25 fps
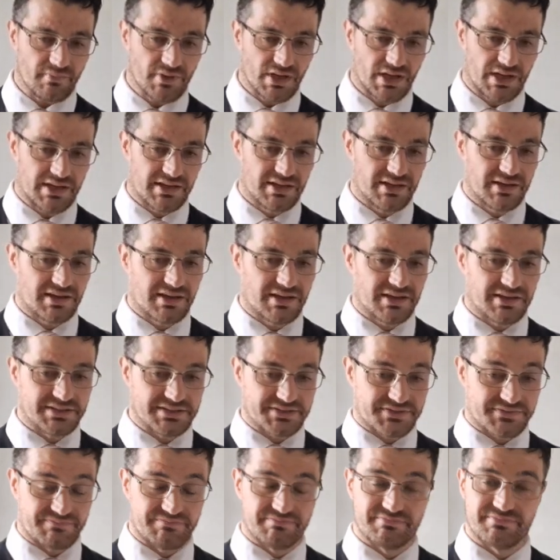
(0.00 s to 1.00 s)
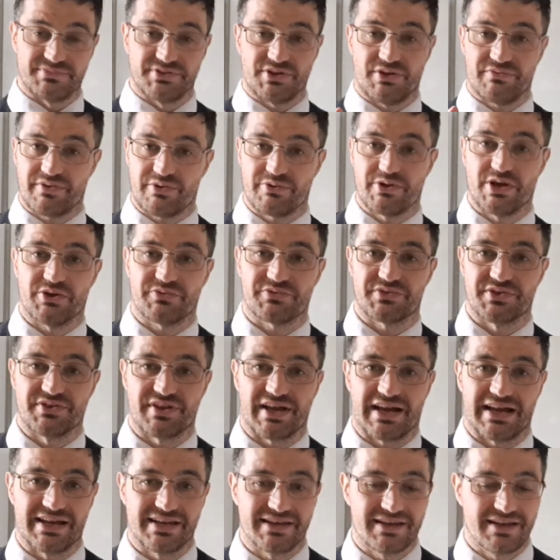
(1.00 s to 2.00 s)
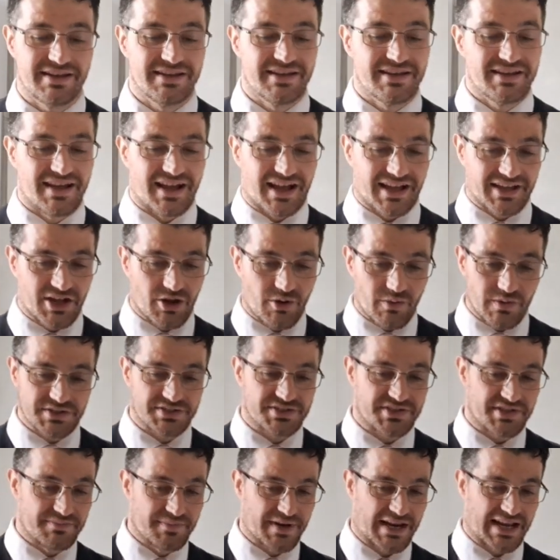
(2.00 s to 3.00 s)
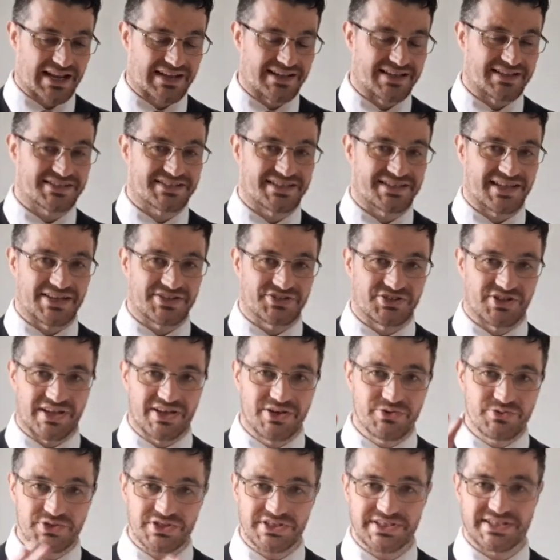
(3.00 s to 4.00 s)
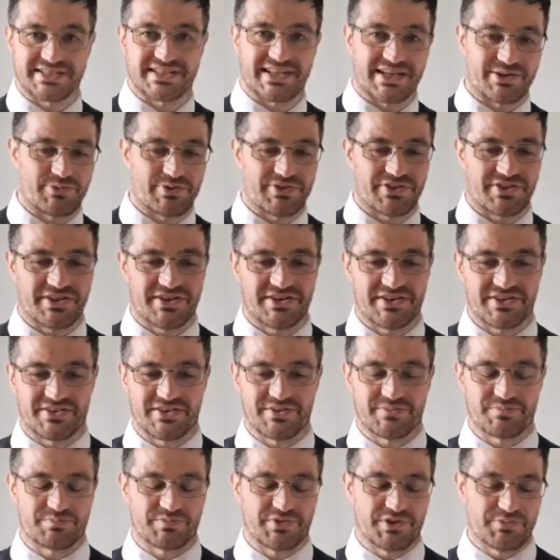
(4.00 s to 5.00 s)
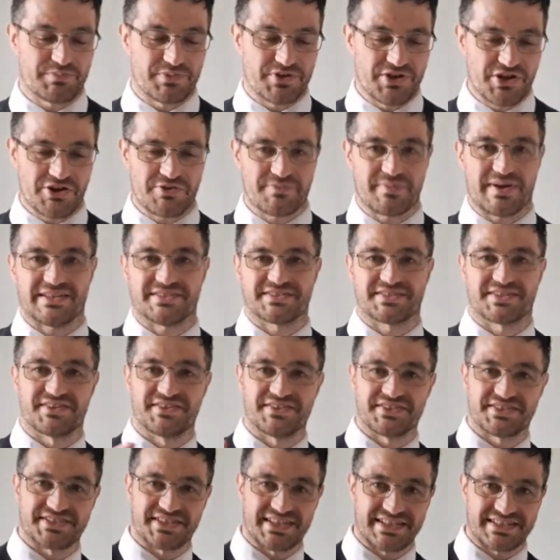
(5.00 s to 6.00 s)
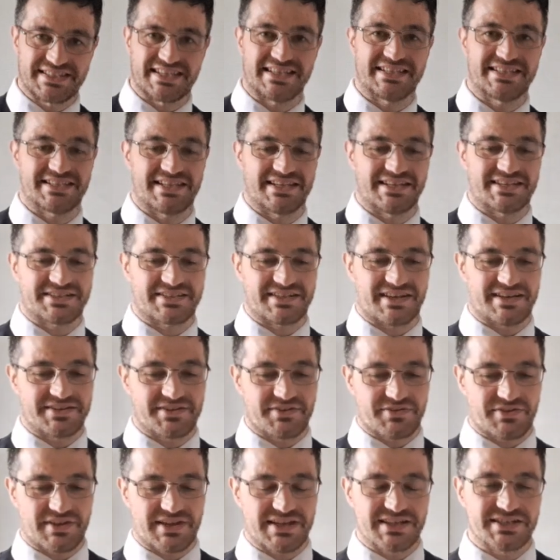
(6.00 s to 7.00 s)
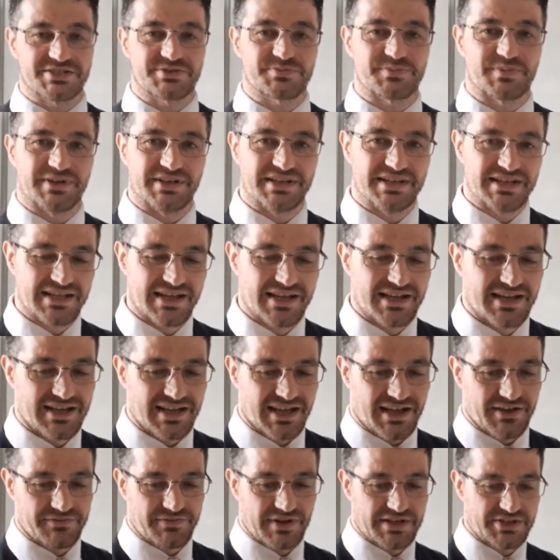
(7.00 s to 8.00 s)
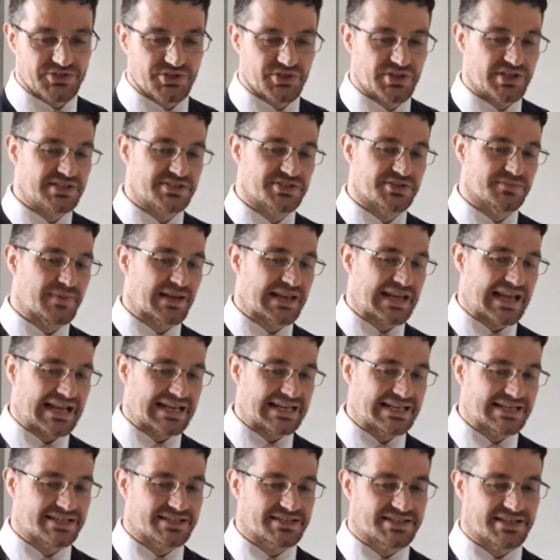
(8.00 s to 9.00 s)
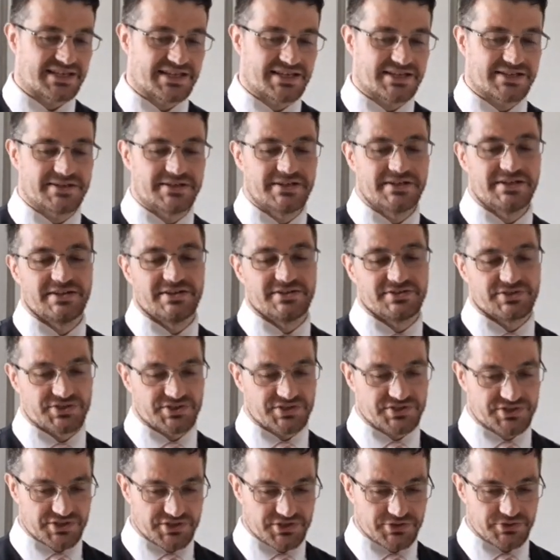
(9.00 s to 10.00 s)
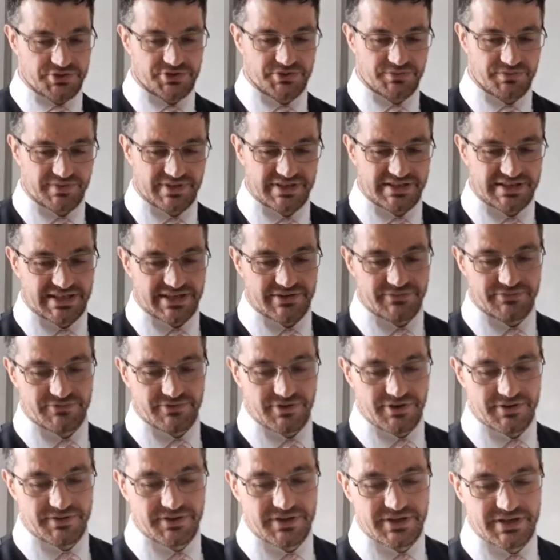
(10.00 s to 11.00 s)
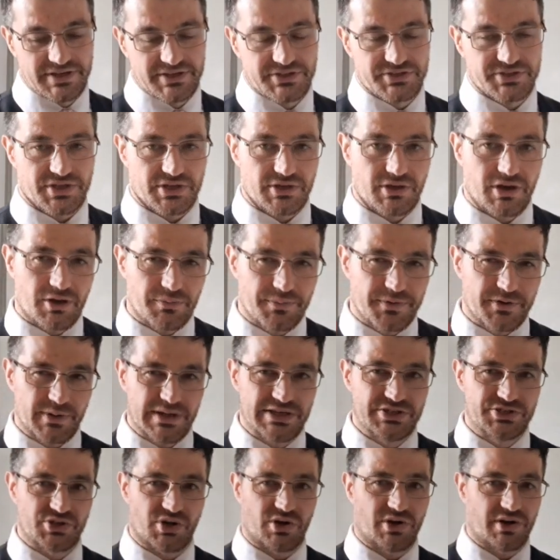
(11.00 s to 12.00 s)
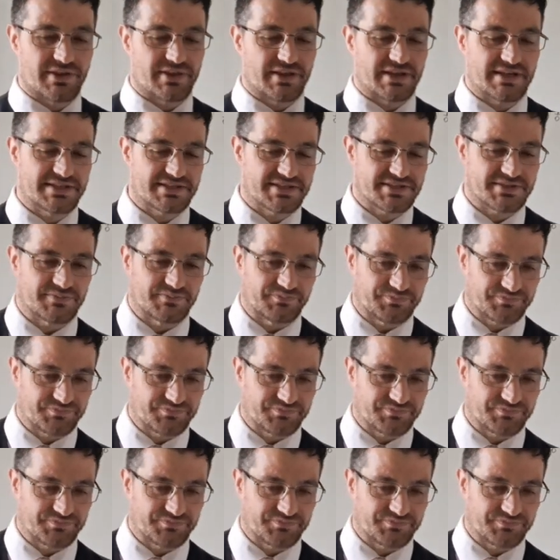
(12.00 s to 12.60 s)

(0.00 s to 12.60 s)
It's not very often that I go onto the mechanics section. I usually stick with the pure maths and the statistics side of things, but I ventured into mechanics here just to do something different. So I hope you enjoy this.